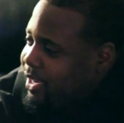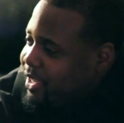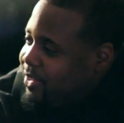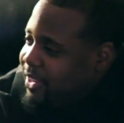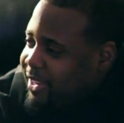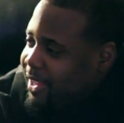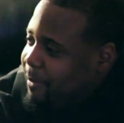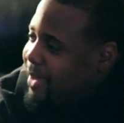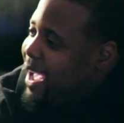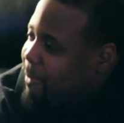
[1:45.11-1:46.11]
and you ended
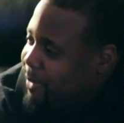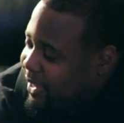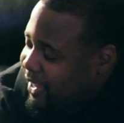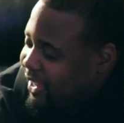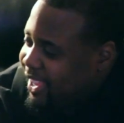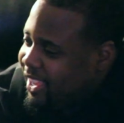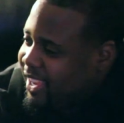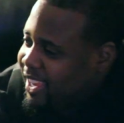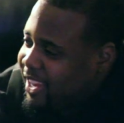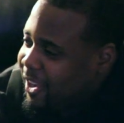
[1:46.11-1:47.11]
up not being,
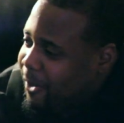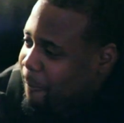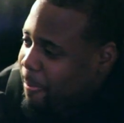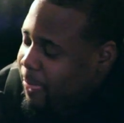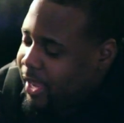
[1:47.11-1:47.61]
you know.